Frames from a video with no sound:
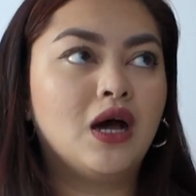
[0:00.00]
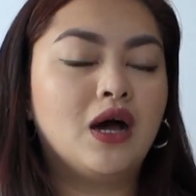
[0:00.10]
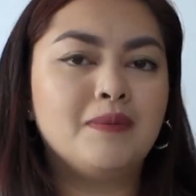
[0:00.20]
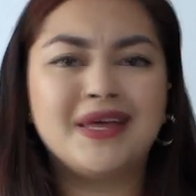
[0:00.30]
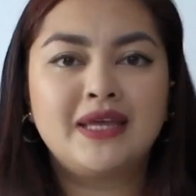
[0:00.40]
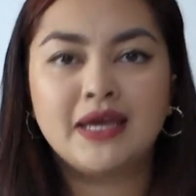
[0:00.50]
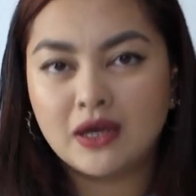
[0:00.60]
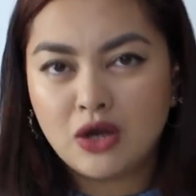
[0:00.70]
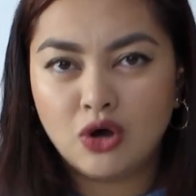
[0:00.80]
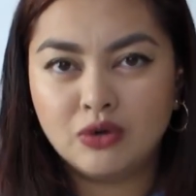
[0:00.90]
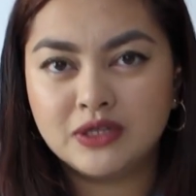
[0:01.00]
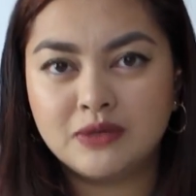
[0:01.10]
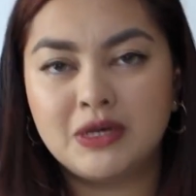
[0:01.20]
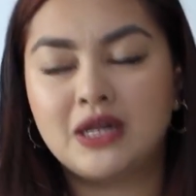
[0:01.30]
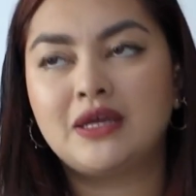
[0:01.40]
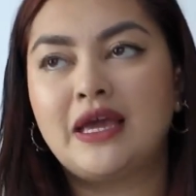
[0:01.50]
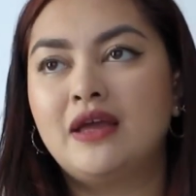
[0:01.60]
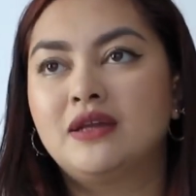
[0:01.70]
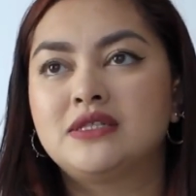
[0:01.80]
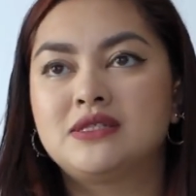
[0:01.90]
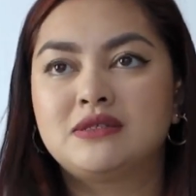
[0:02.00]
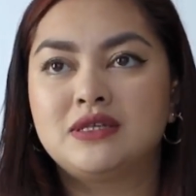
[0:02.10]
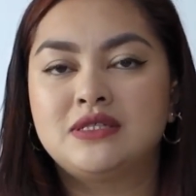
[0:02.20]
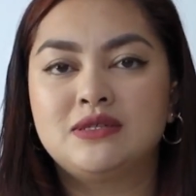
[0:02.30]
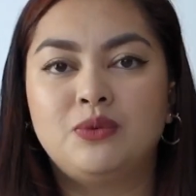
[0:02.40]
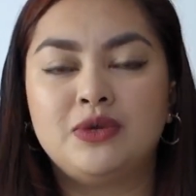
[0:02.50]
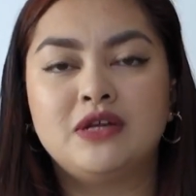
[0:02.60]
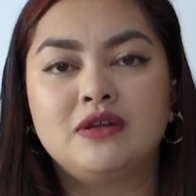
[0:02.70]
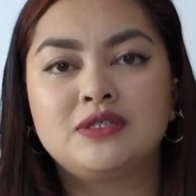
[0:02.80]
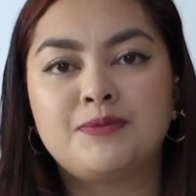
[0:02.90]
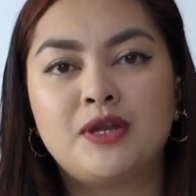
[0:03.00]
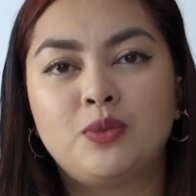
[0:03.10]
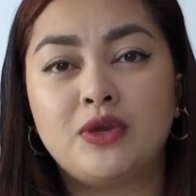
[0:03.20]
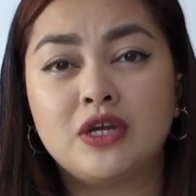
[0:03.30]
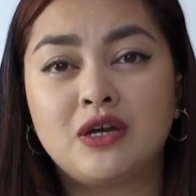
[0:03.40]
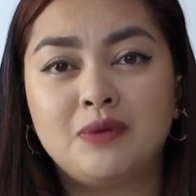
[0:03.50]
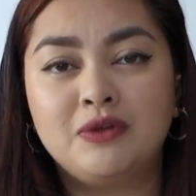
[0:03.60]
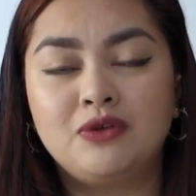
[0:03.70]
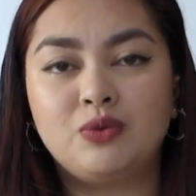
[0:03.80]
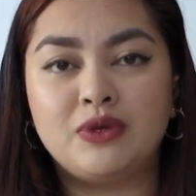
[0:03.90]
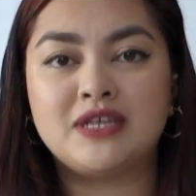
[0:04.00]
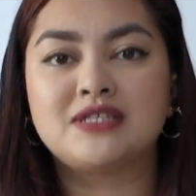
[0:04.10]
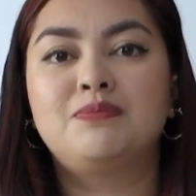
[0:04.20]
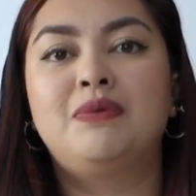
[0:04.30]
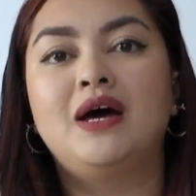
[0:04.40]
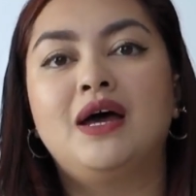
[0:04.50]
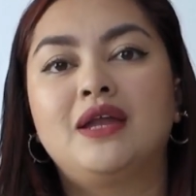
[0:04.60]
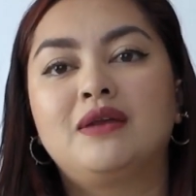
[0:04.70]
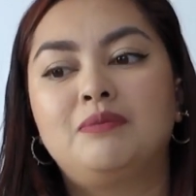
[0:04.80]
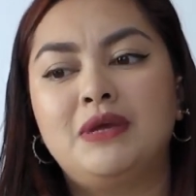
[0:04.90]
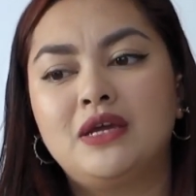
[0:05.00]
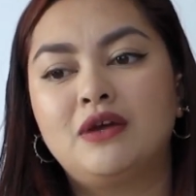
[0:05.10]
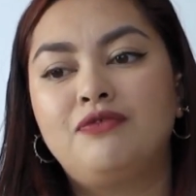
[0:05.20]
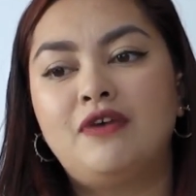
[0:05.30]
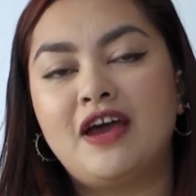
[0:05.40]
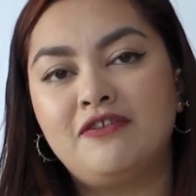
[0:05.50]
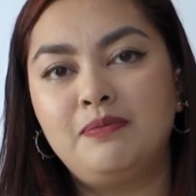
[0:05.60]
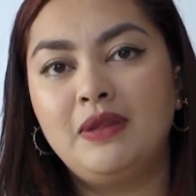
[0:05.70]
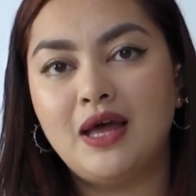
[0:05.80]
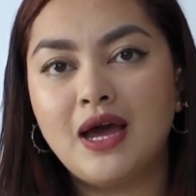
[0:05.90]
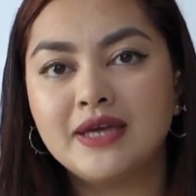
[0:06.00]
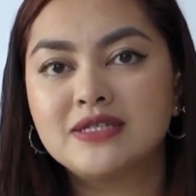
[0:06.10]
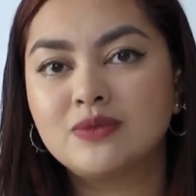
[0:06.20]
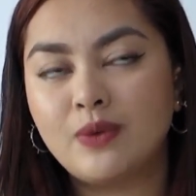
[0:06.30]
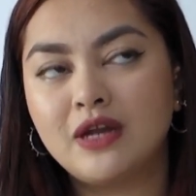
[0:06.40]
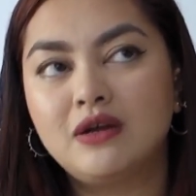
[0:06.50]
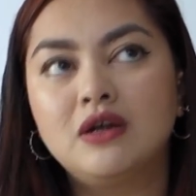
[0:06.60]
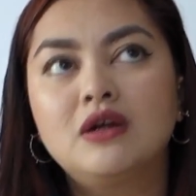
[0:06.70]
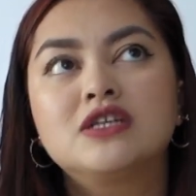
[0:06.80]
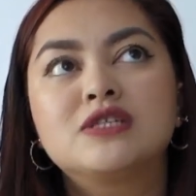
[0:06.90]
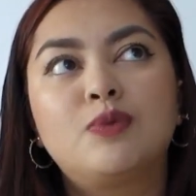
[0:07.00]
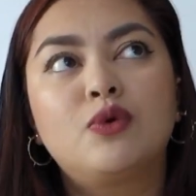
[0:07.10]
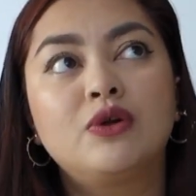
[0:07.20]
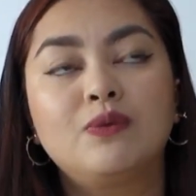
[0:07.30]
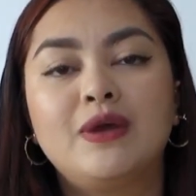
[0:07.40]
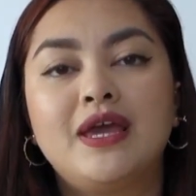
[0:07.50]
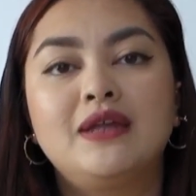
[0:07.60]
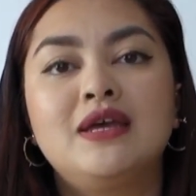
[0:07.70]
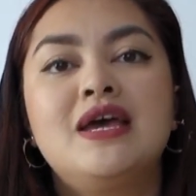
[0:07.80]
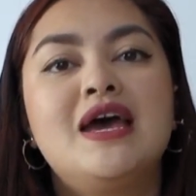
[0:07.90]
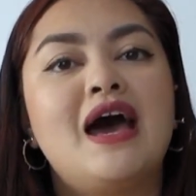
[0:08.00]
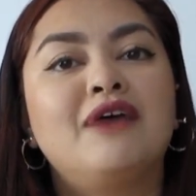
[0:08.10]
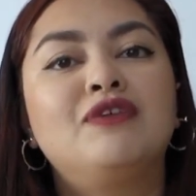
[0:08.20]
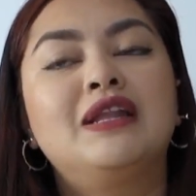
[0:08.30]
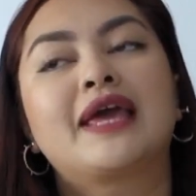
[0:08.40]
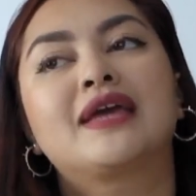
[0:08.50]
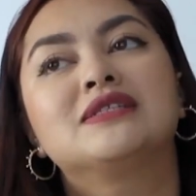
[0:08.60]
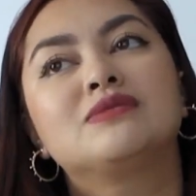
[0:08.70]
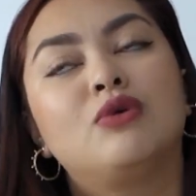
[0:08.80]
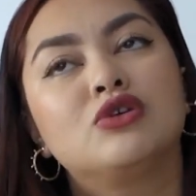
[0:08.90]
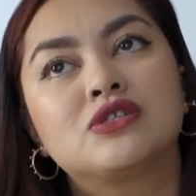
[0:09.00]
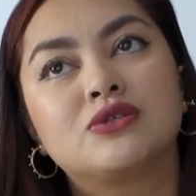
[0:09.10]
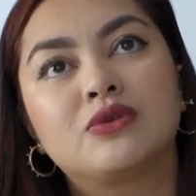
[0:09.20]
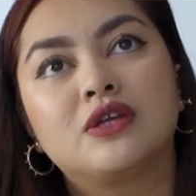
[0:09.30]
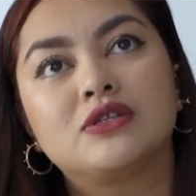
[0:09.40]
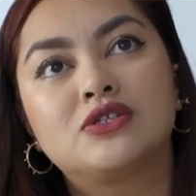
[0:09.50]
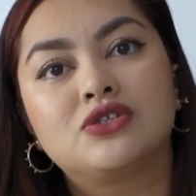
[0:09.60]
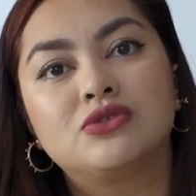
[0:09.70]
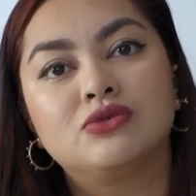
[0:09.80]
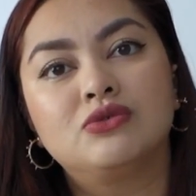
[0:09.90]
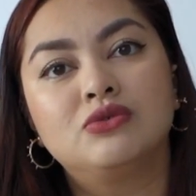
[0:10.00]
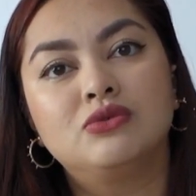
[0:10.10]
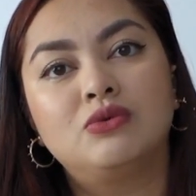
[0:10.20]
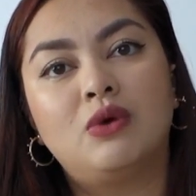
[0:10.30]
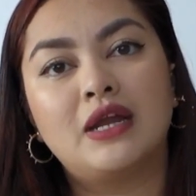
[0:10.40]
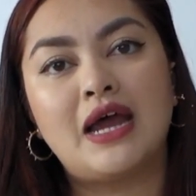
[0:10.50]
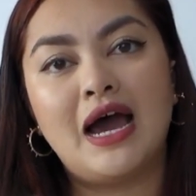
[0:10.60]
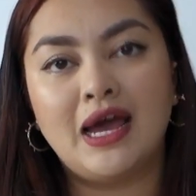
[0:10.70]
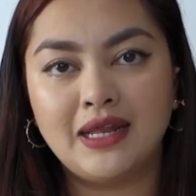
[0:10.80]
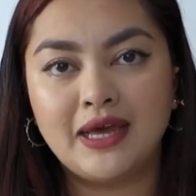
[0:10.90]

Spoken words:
and then get cold in the middle again. It's been a weird couple of weeks, but being a 5-ply sweater, a sport weight, I feel like it's more suited to what I